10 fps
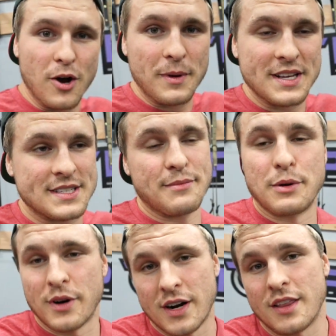homies. They've been
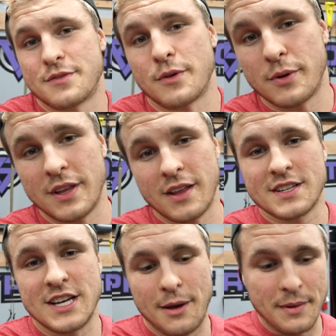working on this for a really long
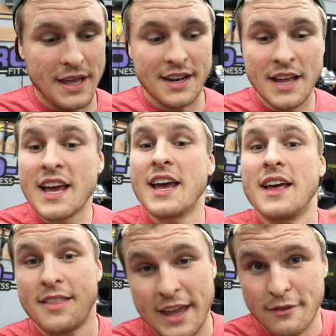time and
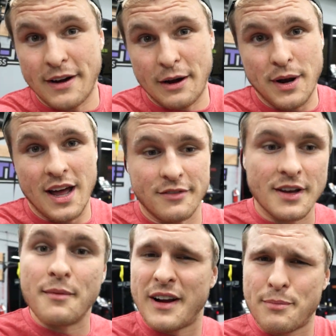they're very proud of it.
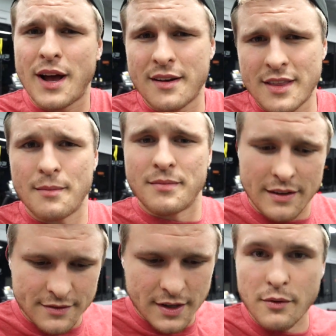I'm very proud of them.
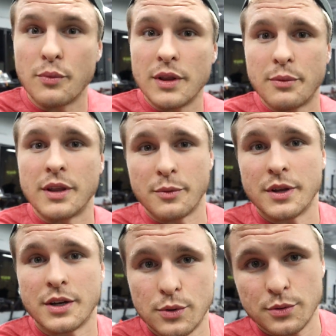They've done a really, really,
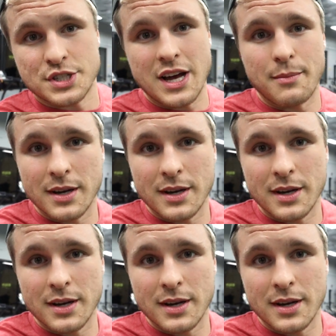really cool job